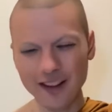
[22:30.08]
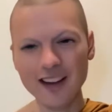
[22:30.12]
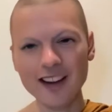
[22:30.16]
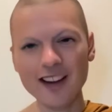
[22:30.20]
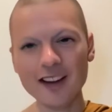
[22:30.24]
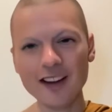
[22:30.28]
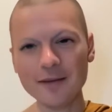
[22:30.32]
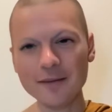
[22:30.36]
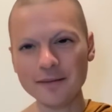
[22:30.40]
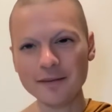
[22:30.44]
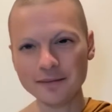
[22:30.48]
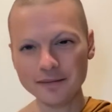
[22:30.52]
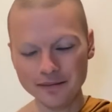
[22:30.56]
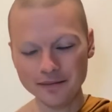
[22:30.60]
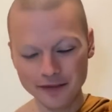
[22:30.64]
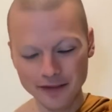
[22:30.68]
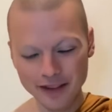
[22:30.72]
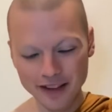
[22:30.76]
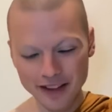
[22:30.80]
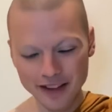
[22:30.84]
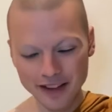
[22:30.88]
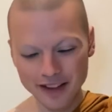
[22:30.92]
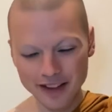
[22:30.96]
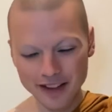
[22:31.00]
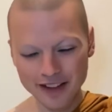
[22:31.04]
Um,
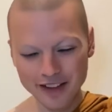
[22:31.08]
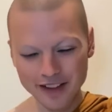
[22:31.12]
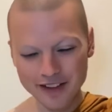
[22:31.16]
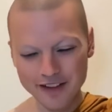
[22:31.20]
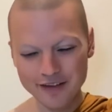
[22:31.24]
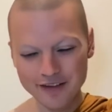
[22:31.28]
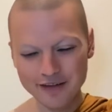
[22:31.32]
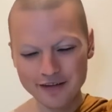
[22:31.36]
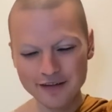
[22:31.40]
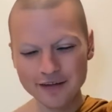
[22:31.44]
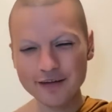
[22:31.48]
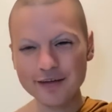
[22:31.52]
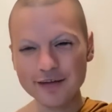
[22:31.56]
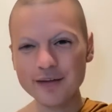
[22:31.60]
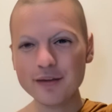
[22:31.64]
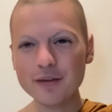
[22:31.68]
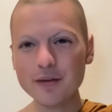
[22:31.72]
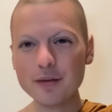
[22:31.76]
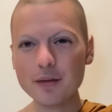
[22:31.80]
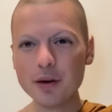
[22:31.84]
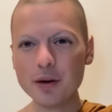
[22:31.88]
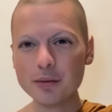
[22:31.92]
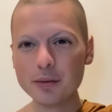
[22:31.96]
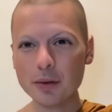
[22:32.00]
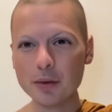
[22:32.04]

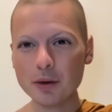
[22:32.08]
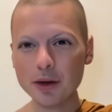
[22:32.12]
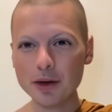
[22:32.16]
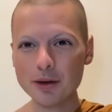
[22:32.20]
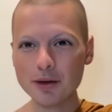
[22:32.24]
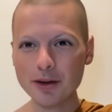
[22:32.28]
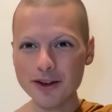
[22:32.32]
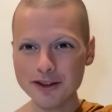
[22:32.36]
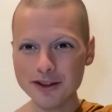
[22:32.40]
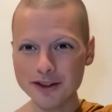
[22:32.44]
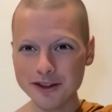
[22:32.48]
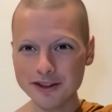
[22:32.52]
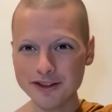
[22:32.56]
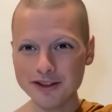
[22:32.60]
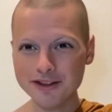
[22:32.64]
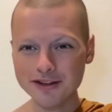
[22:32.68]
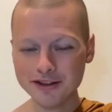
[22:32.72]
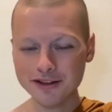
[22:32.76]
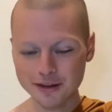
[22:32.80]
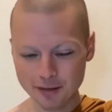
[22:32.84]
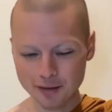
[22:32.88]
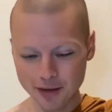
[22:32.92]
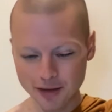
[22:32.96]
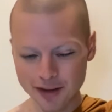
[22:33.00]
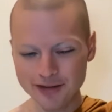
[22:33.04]
one more question
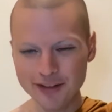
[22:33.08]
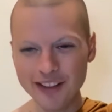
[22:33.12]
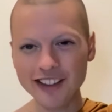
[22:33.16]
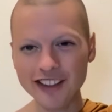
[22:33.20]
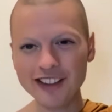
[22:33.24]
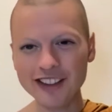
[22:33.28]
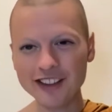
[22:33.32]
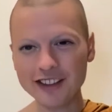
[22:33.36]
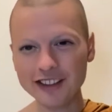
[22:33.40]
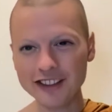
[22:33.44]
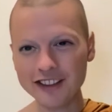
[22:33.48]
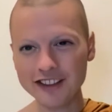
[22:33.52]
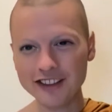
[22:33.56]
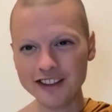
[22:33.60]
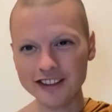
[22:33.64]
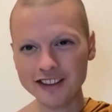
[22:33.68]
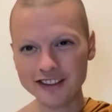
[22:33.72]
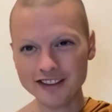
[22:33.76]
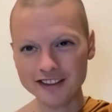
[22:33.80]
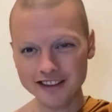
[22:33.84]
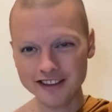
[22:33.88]
for me, if I could.